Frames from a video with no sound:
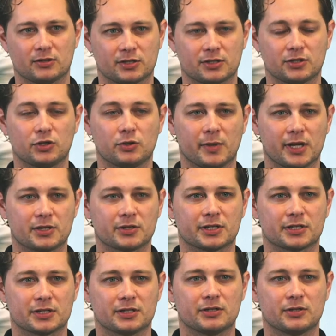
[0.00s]
to, new
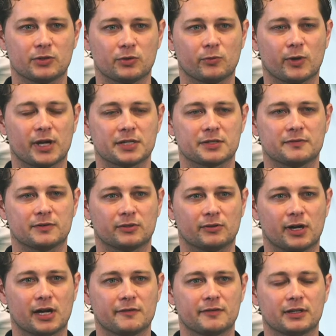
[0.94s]
metrics and new ways of
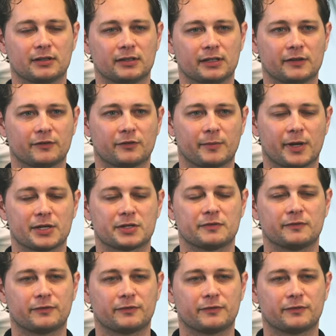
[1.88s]
deriving information